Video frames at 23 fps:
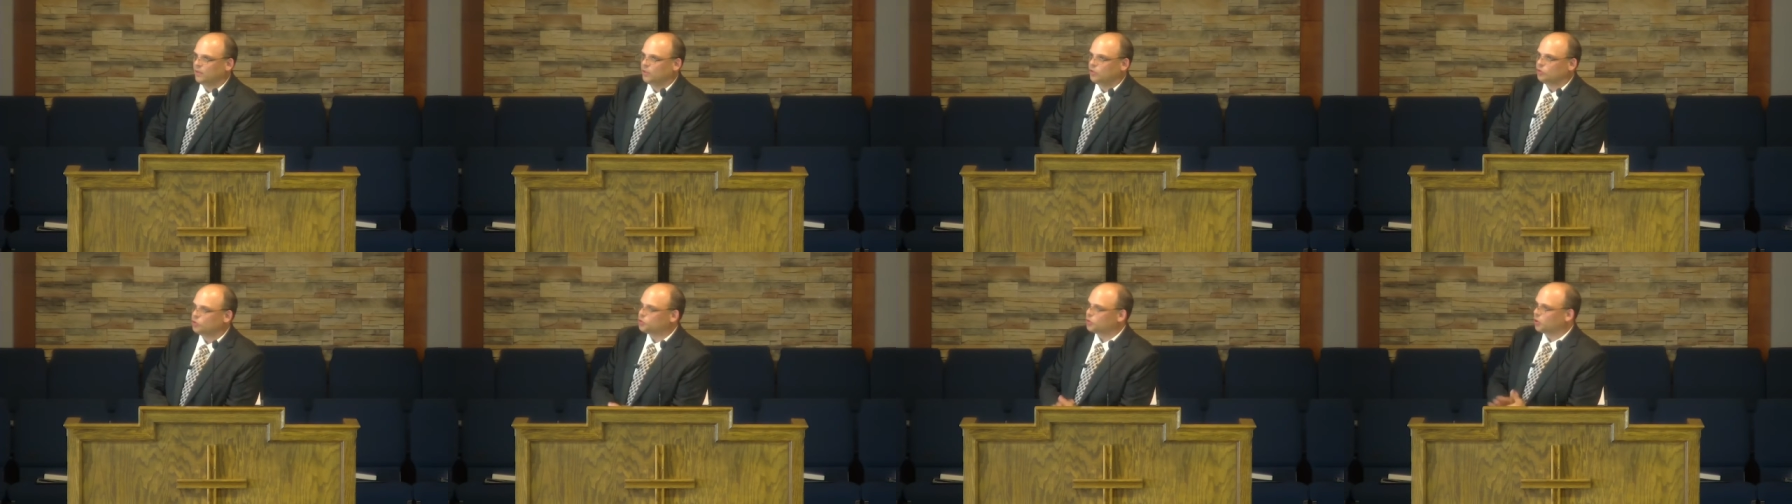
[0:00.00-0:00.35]

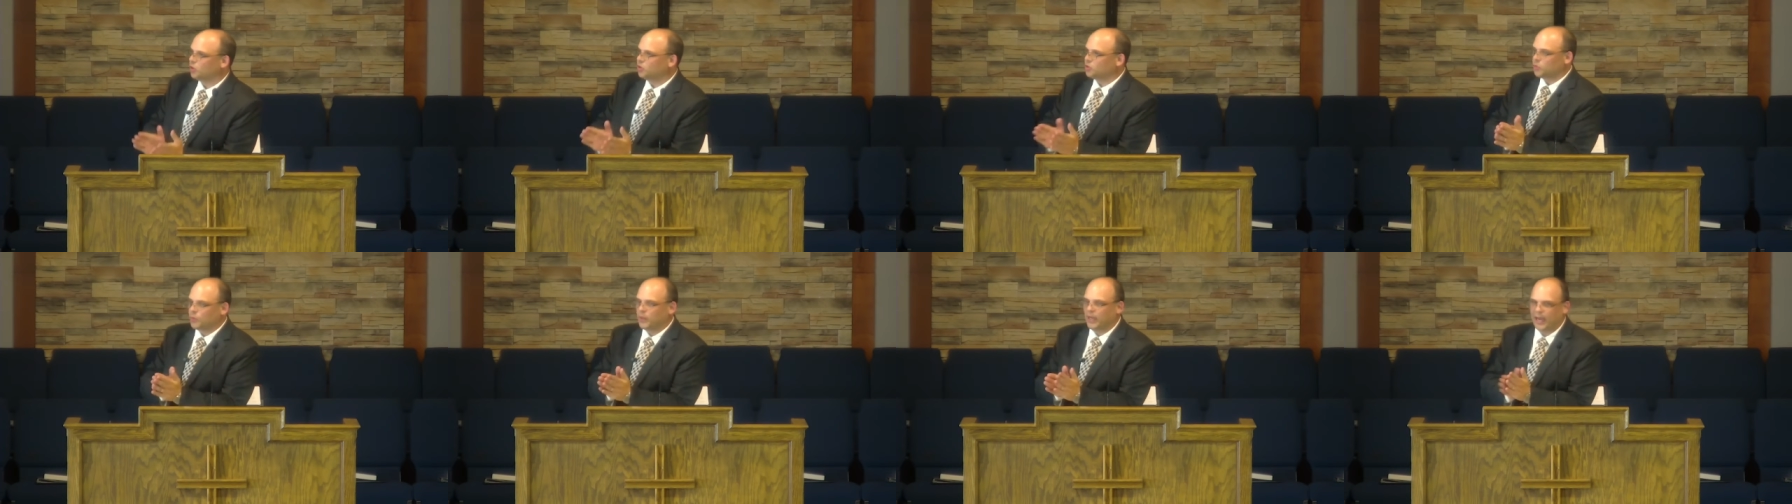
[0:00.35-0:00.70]

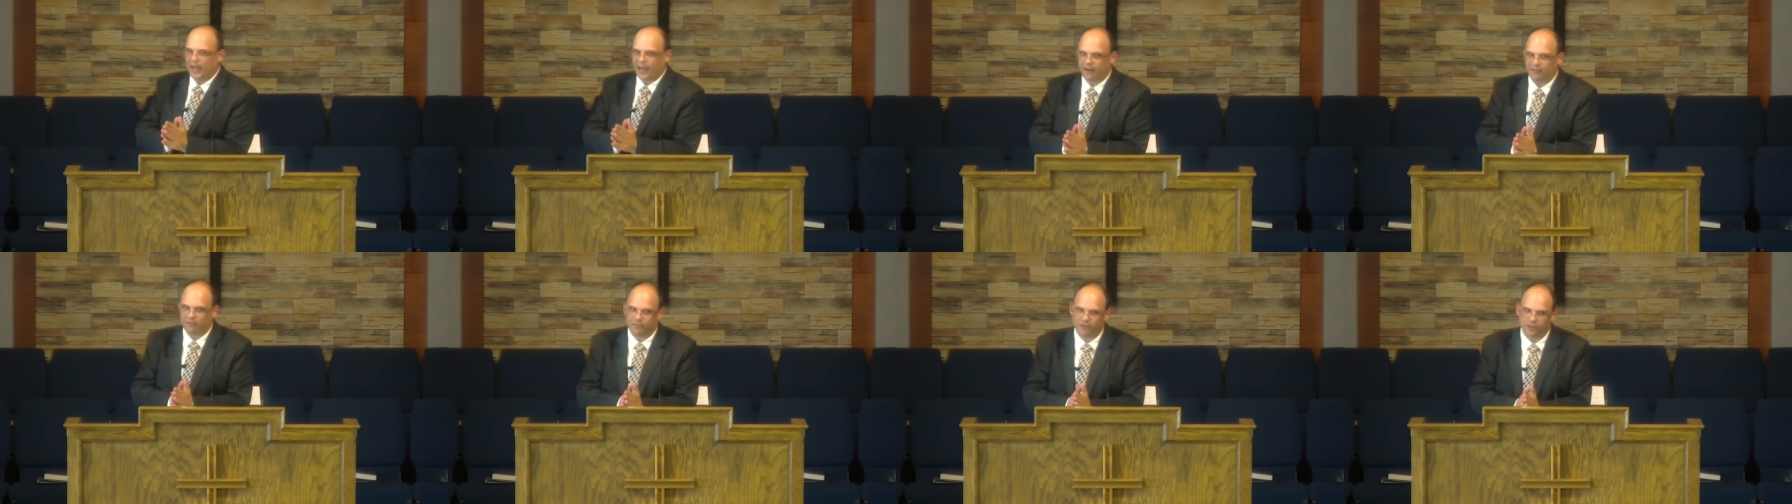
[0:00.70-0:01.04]
Church, we
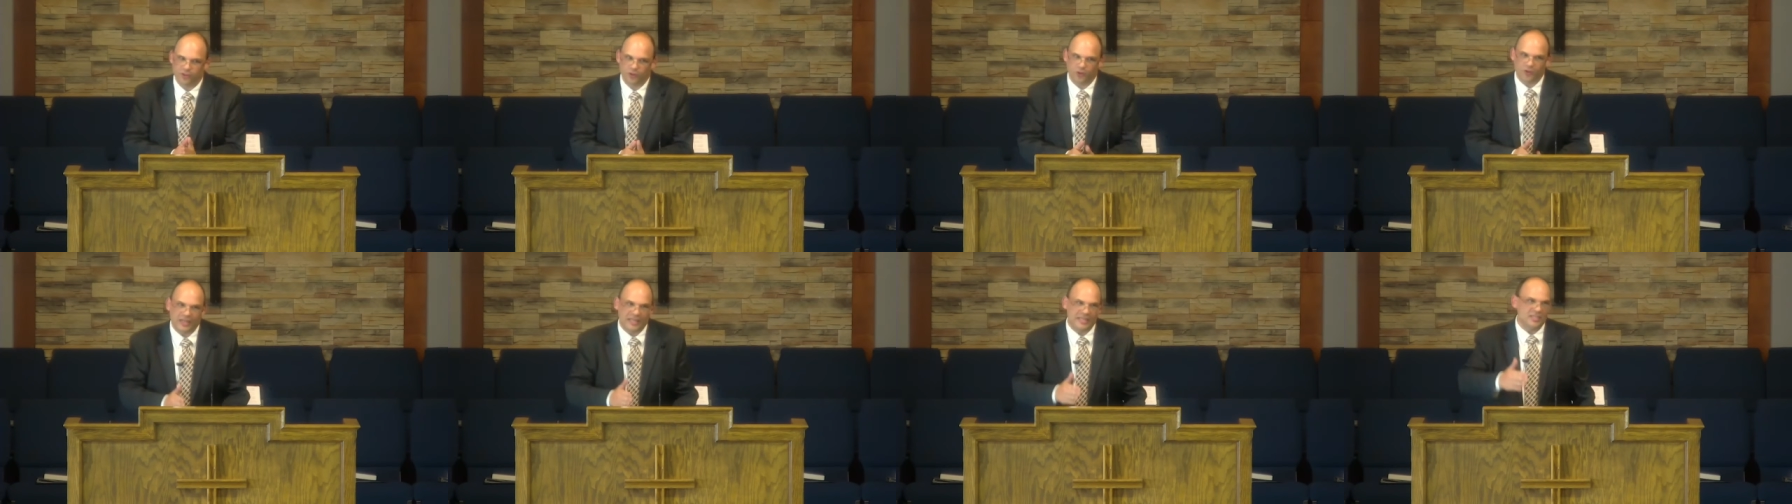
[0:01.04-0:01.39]
have,
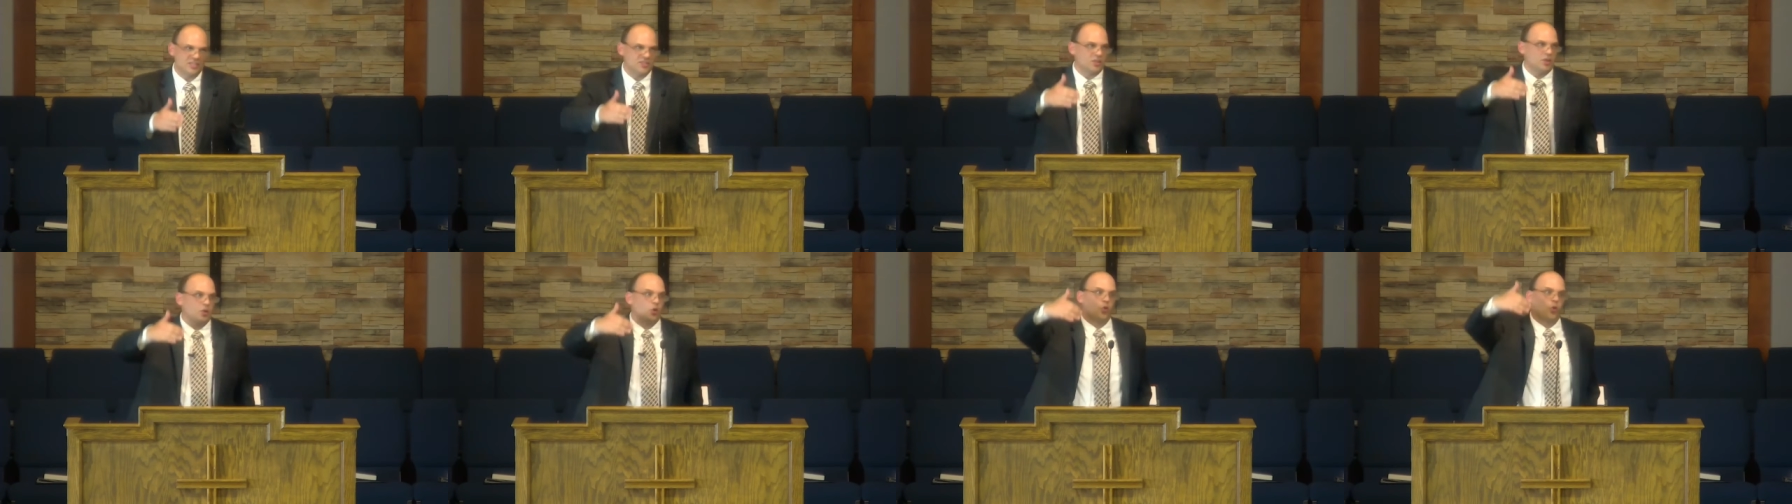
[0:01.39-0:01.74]
there
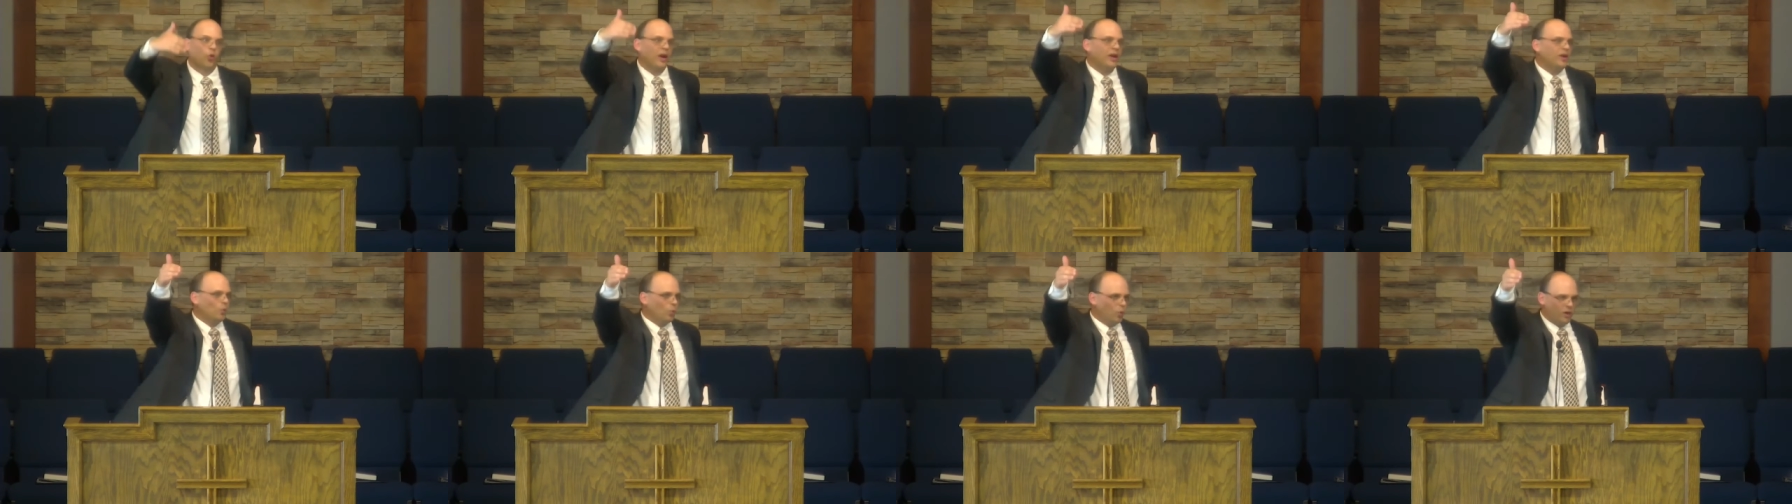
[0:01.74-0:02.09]
is a
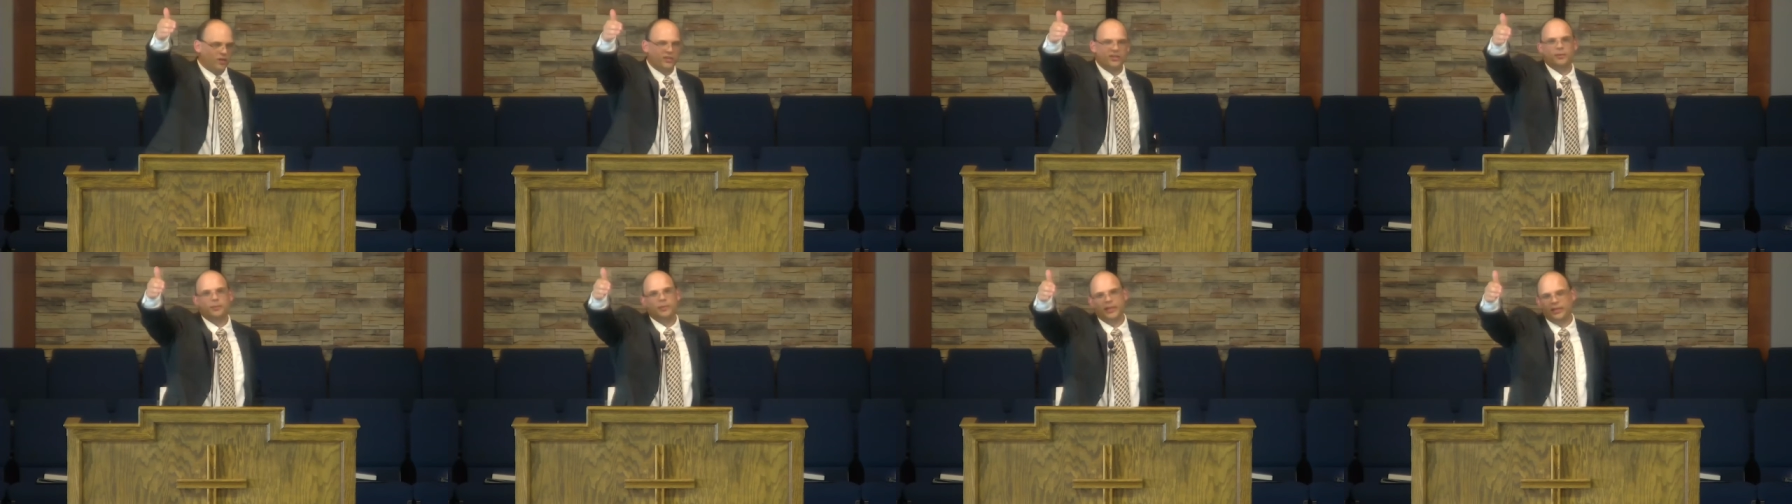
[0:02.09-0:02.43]
great
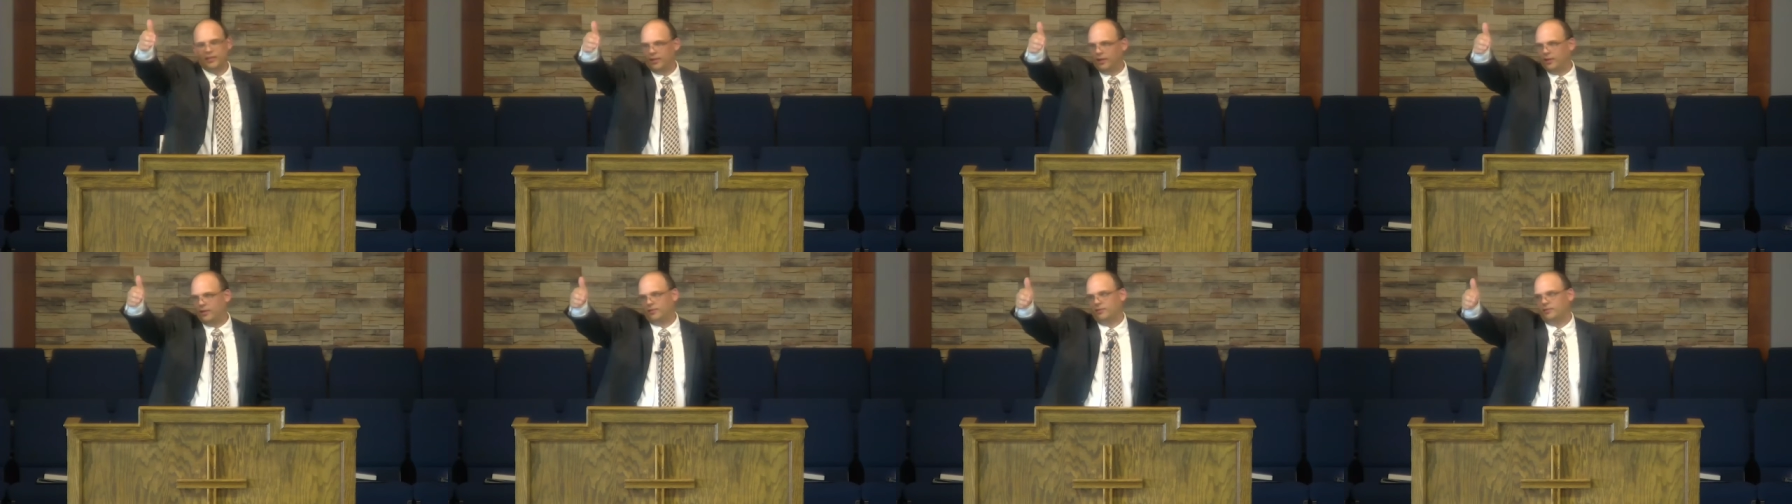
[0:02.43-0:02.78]
work to be
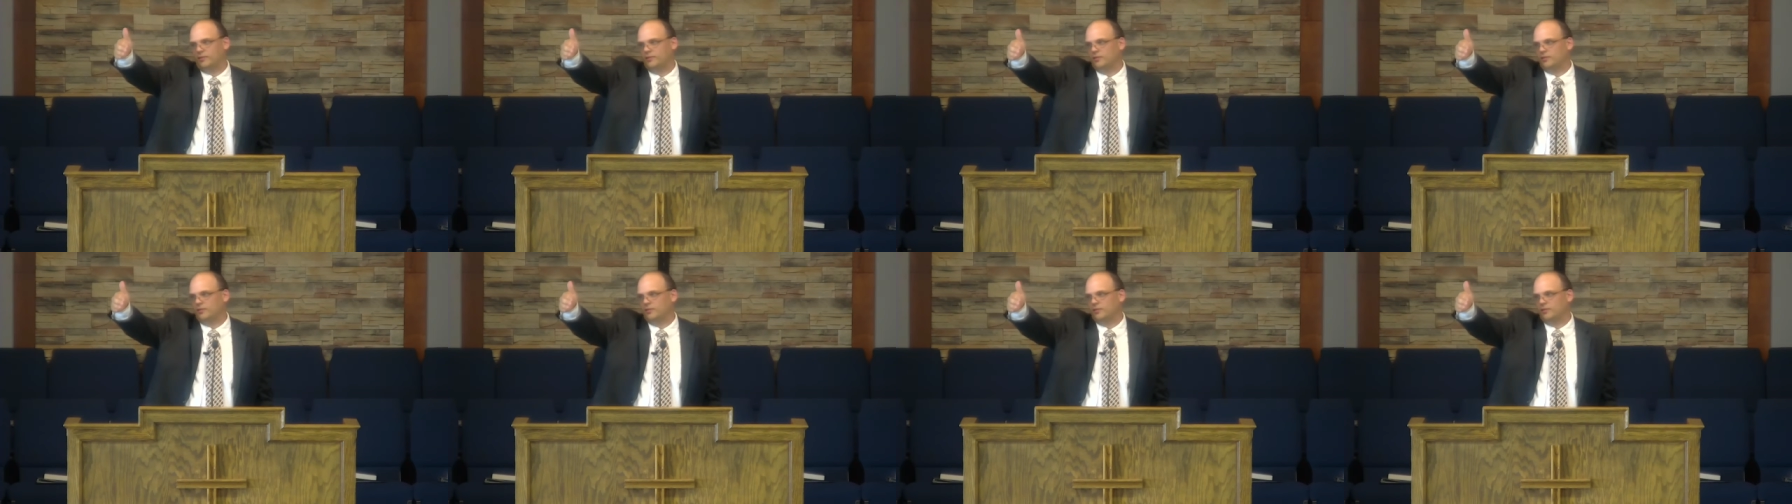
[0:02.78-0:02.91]
done.